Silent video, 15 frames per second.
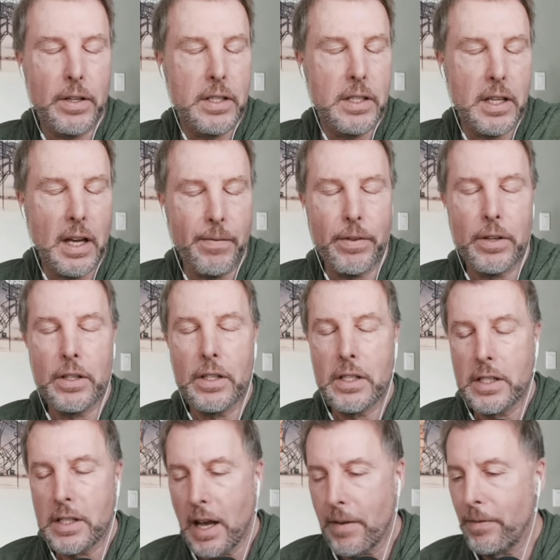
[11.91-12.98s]
suffered,
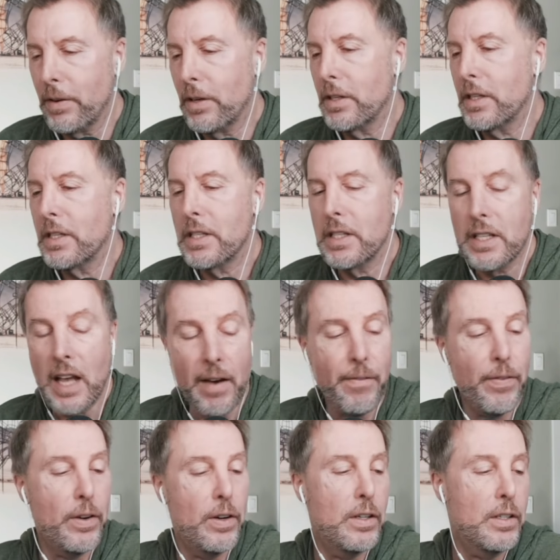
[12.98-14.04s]
suffered,
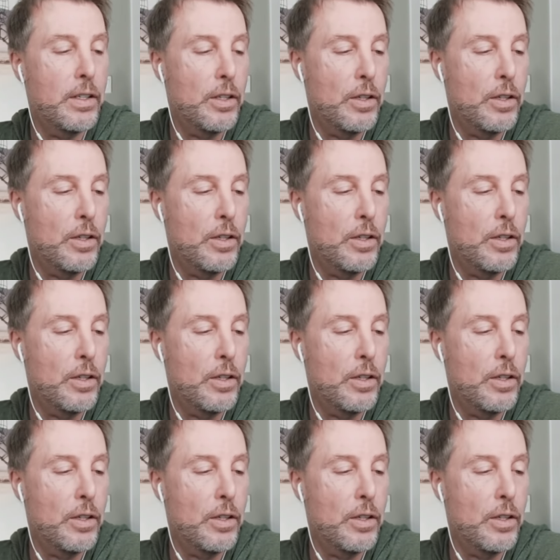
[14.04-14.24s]
suffered